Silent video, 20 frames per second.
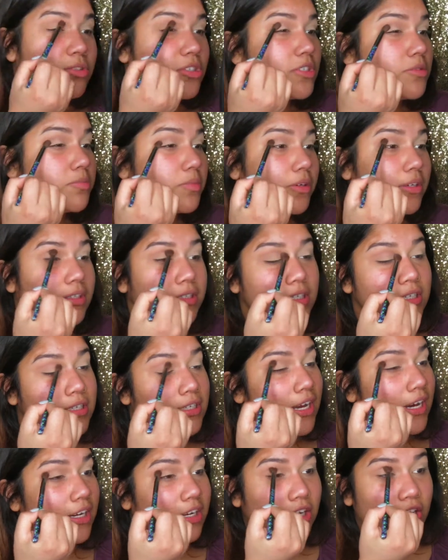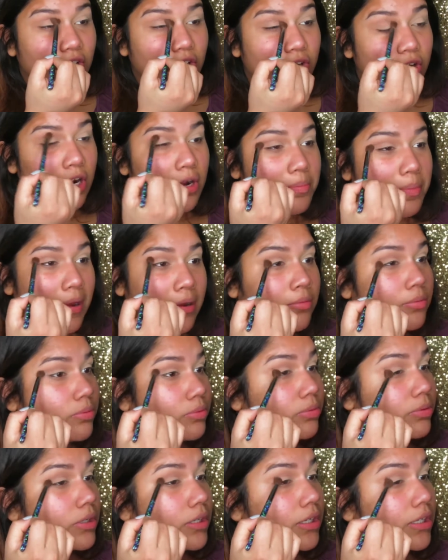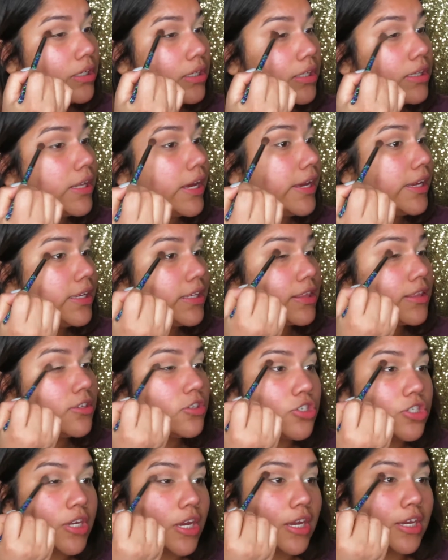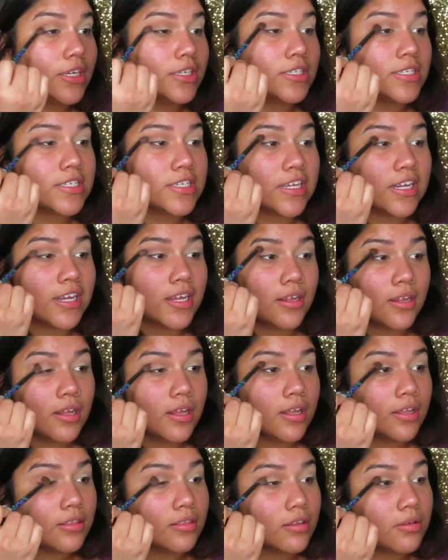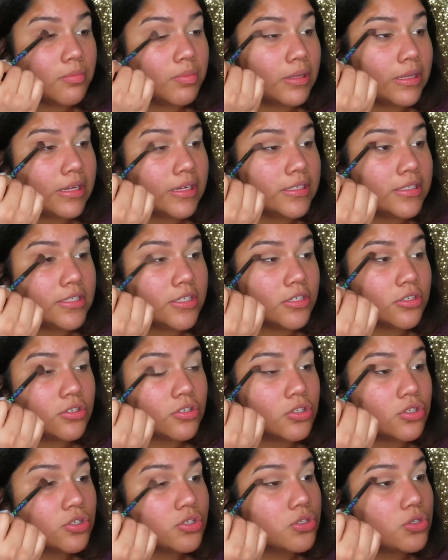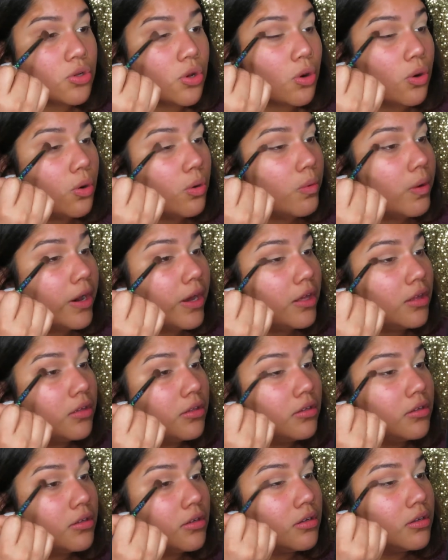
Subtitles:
I'm just building that color up. I really like the shades. We blend so well.